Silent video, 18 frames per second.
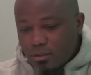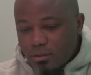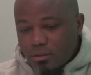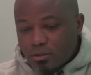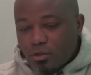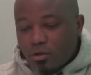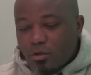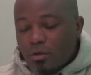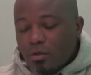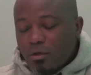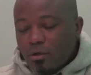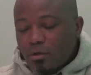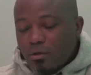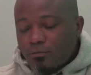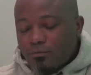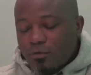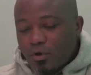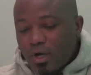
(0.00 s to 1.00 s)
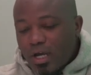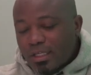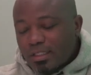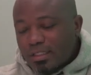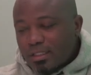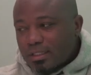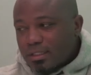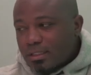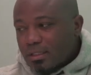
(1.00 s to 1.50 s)
So, for
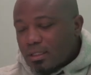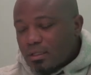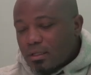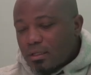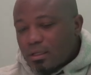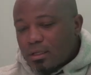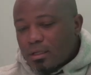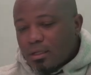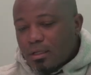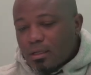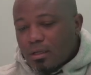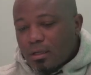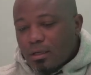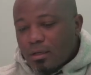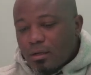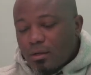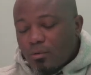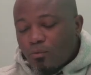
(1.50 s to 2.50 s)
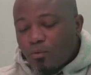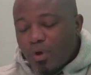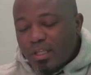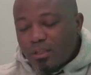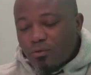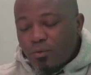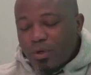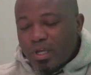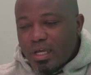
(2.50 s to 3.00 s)
us,
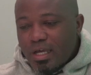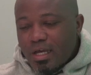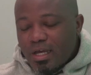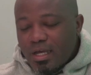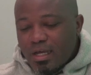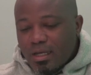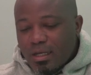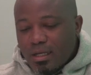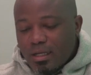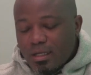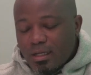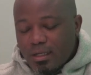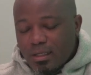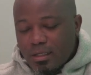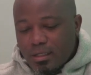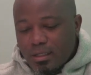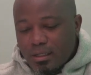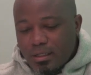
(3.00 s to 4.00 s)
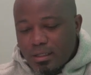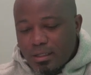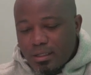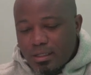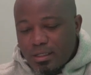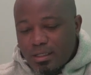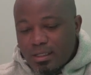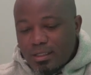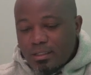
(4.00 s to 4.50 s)
when we are
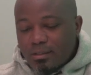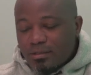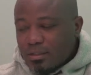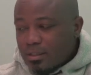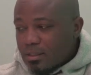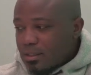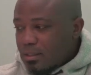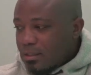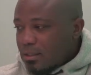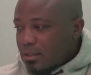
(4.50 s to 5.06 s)
in,